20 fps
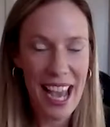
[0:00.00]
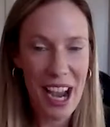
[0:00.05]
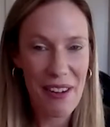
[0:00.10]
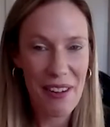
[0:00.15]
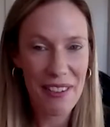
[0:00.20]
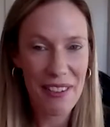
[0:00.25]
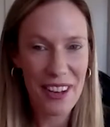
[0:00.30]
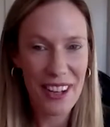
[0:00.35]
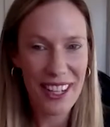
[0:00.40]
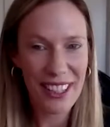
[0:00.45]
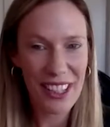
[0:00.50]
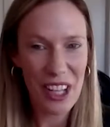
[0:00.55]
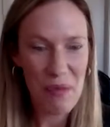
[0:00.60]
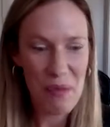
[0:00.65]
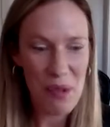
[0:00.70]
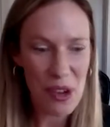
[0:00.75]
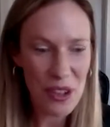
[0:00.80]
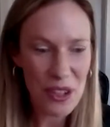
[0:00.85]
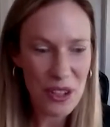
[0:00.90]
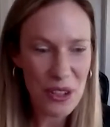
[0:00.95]
We've got a lot
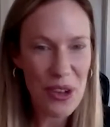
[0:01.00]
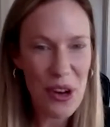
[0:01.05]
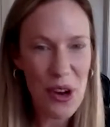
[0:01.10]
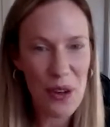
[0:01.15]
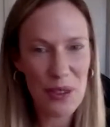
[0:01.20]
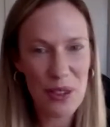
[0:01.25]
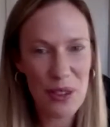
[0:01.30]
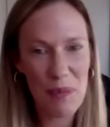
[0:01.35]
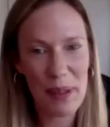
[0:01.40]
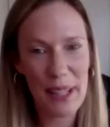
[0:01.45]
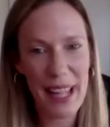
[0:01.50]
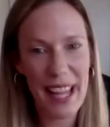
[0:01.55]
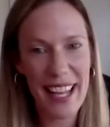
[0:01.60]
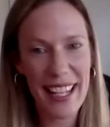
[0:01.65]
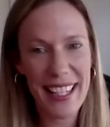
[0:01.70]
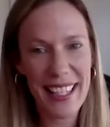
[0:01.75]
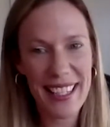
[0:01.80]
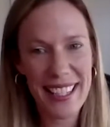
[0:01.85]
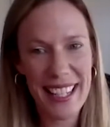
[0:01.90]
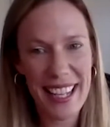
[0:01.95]
more drill holes
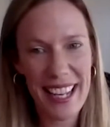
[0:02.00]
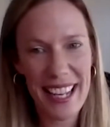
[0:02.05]
planned,